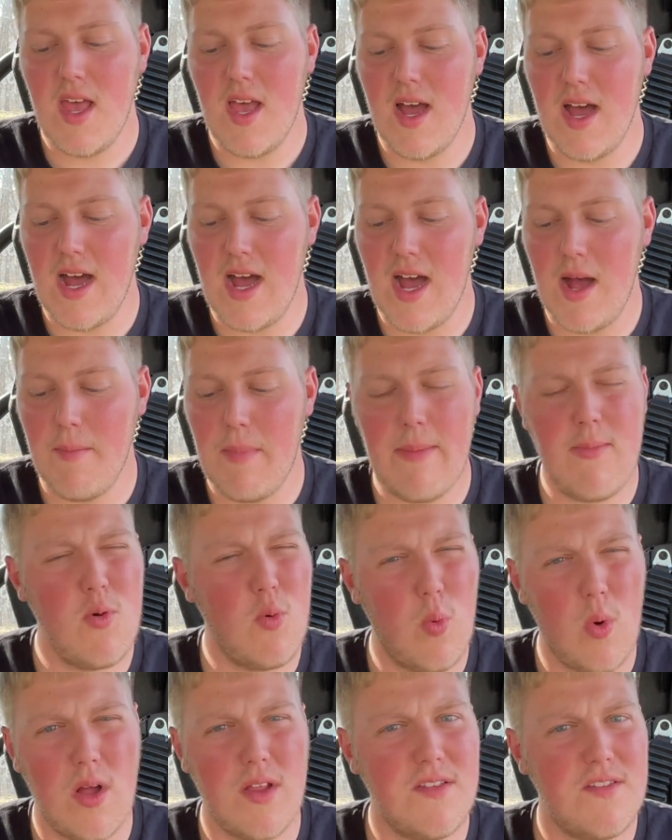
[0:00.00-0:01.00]
Uh, maybe
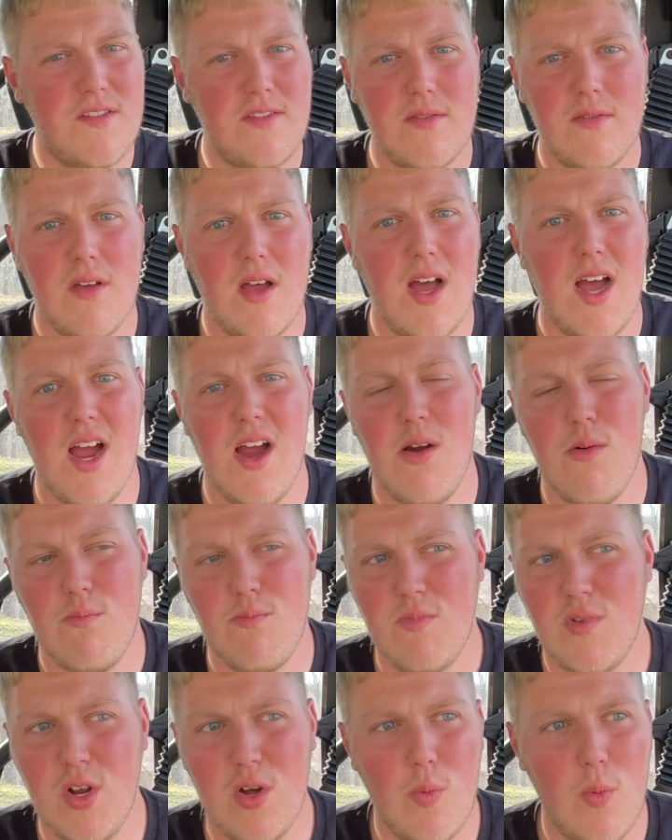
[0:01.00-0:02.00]
once, uh, you know,